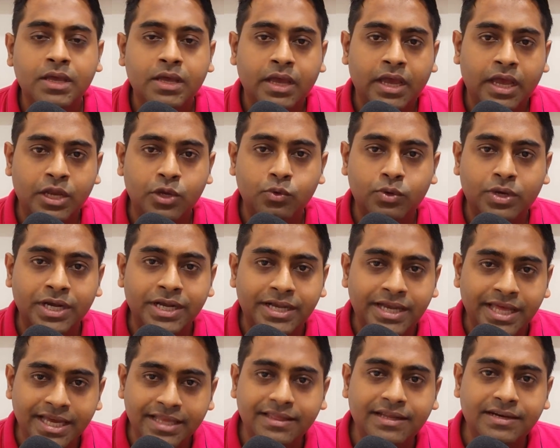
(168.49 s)
and you can
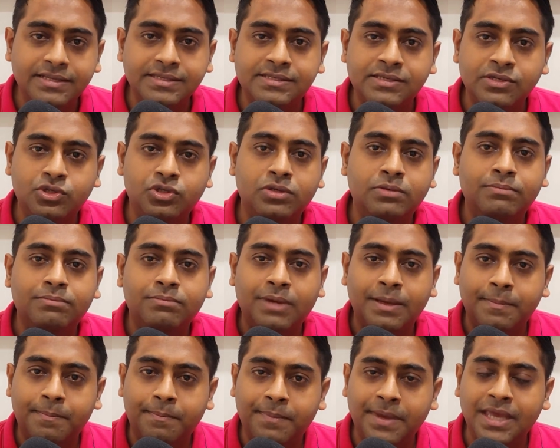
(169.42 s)
take the decision by
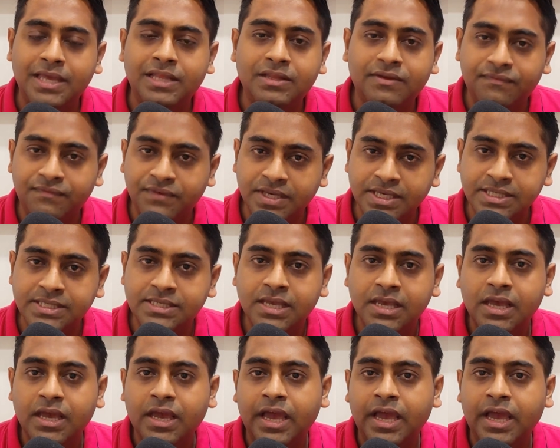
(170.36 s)
paying the fees